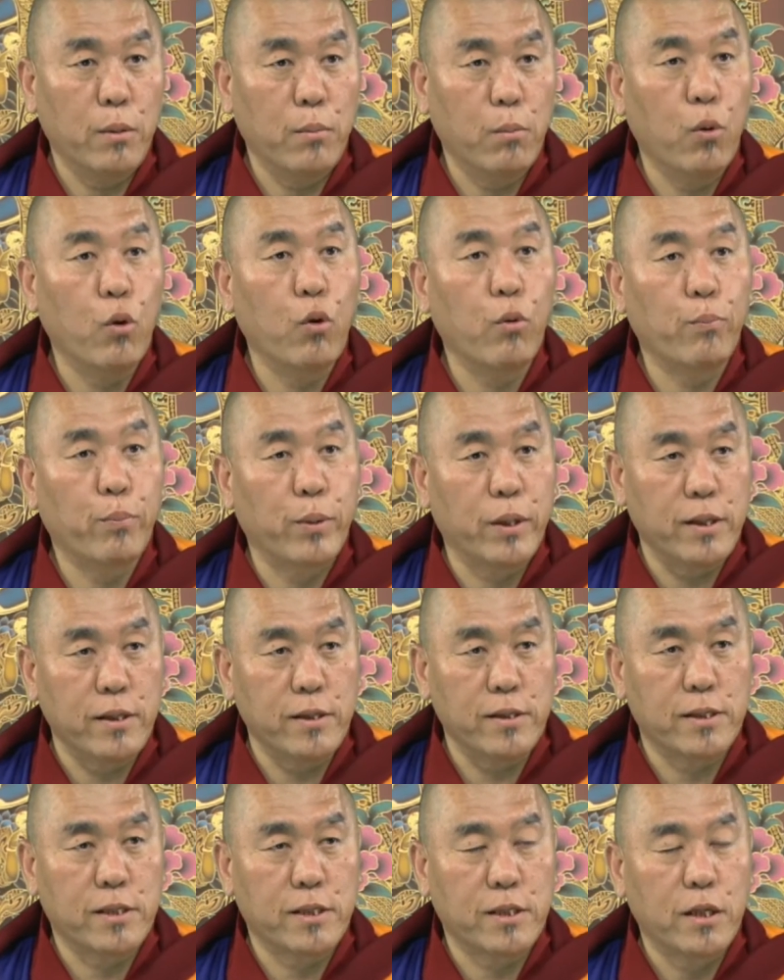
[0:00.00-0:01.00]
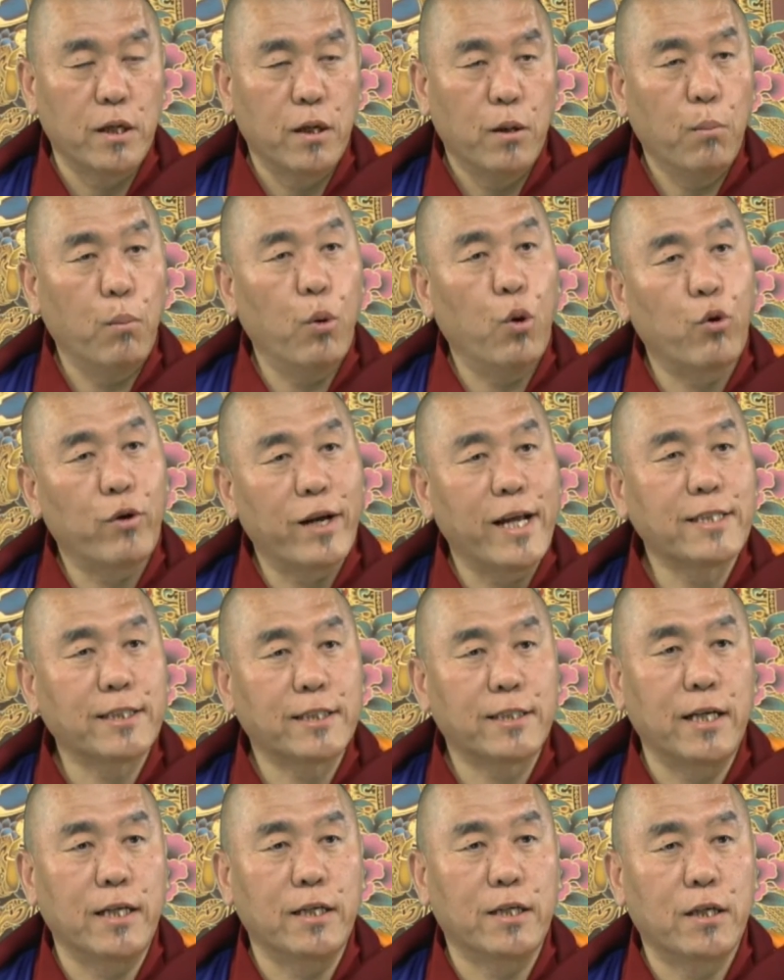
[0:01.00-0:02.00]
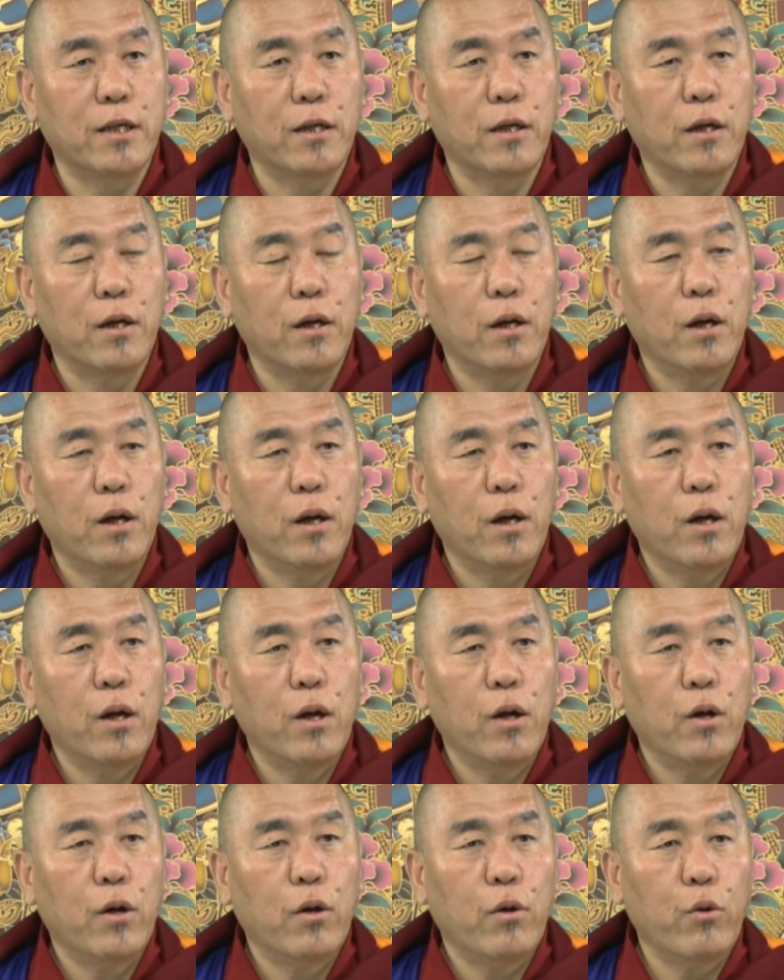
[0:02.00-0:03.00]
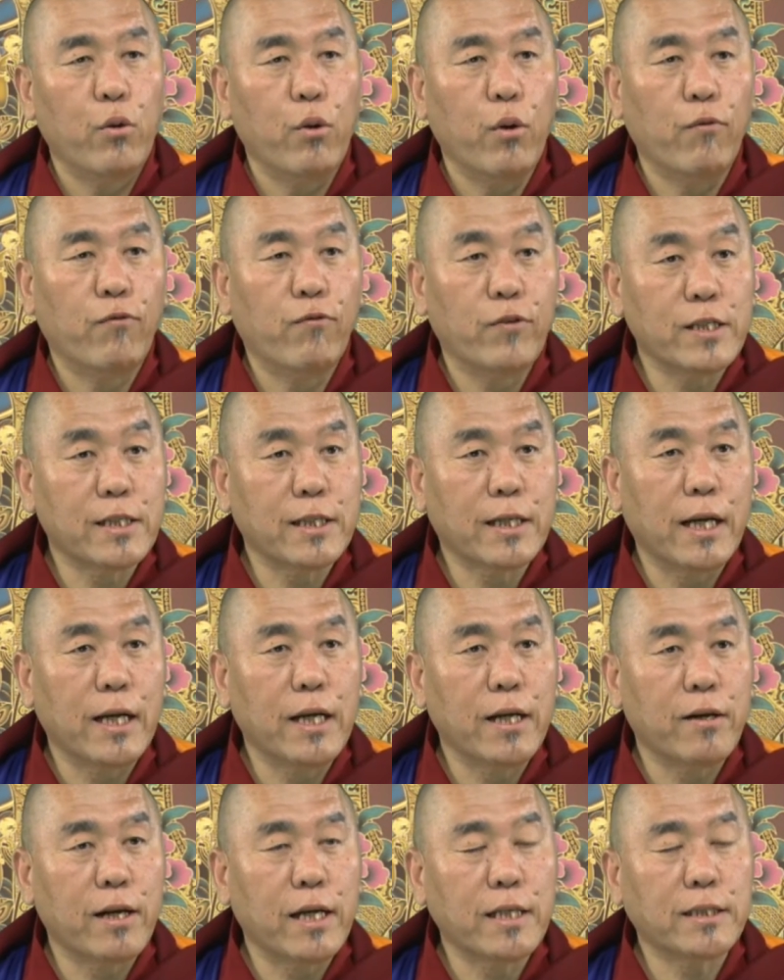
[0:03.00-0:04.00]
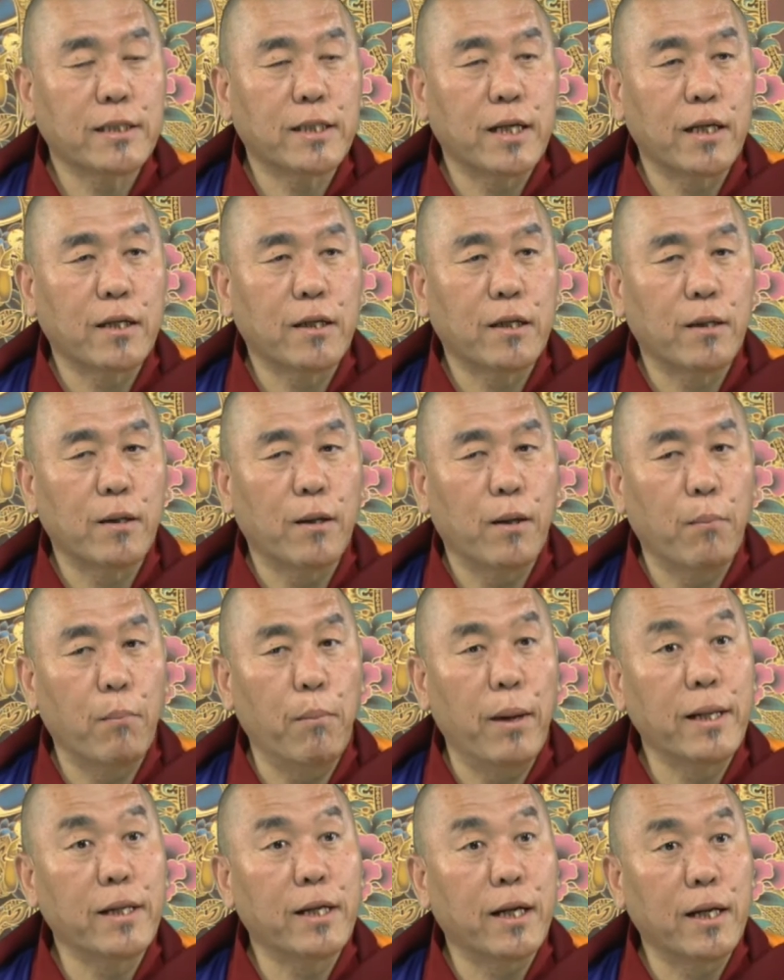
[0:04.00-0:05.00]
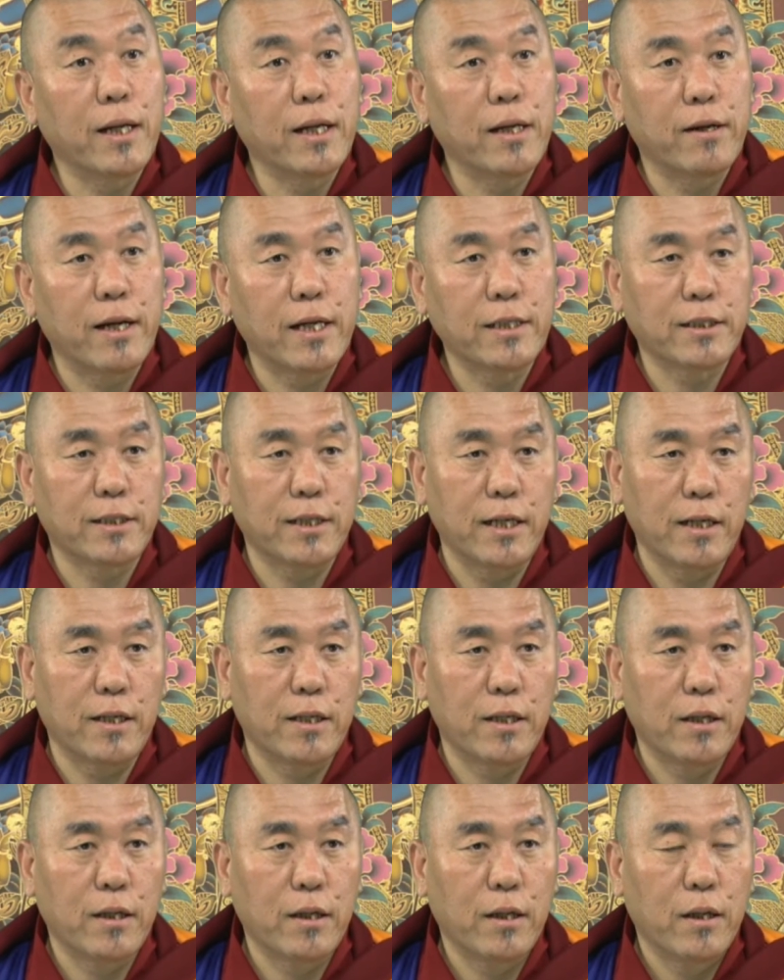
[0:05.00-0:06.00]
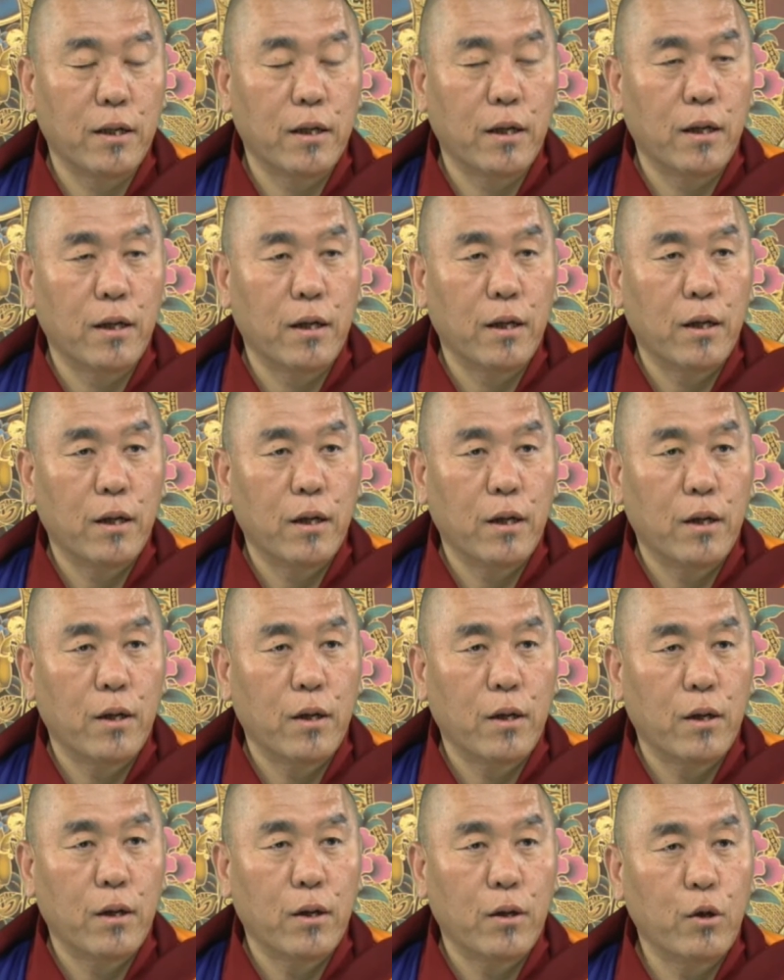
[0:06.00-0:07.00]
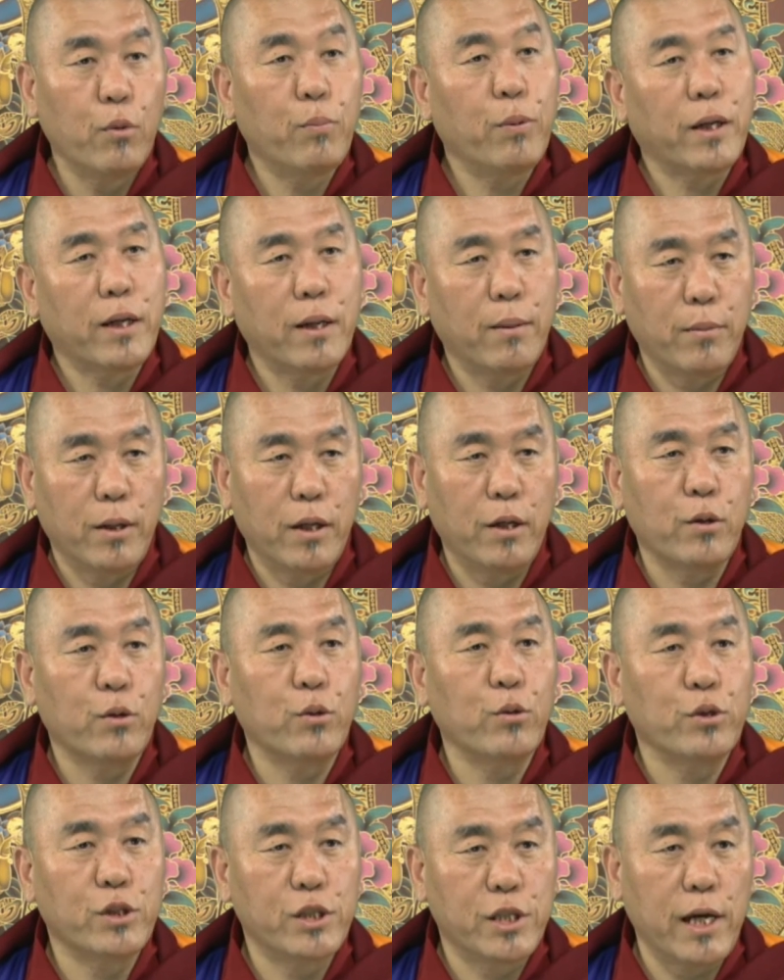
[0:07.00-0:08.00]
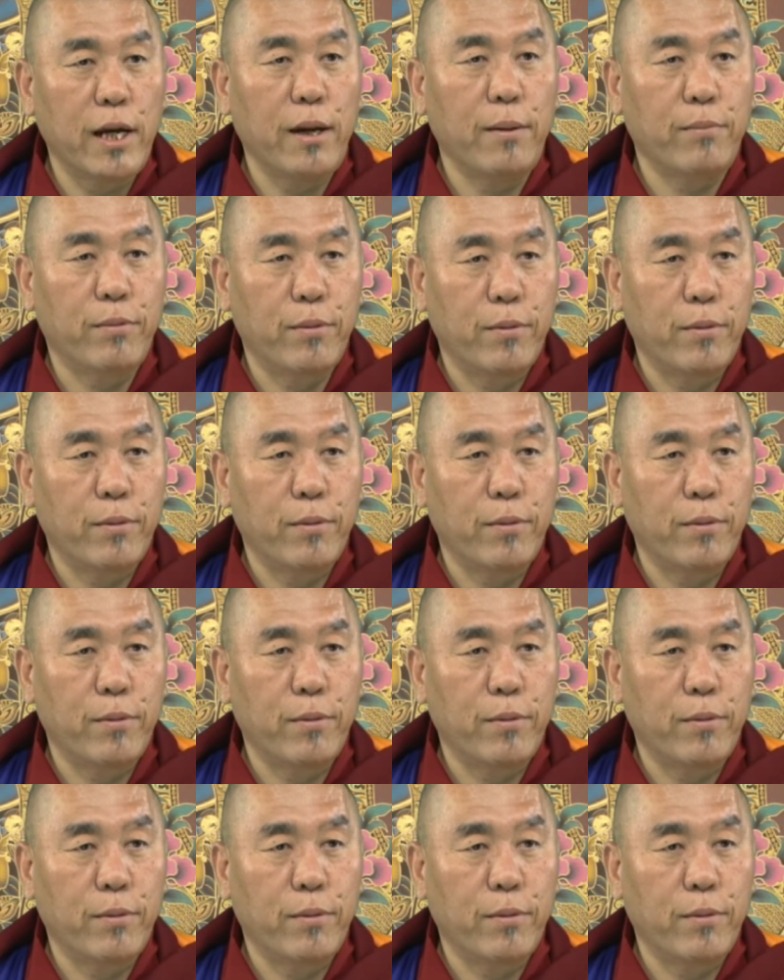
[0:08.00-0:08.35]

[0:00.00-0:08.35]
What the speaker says: more peace, more rested. You are physically rested, mentally rested. You become in a good shape.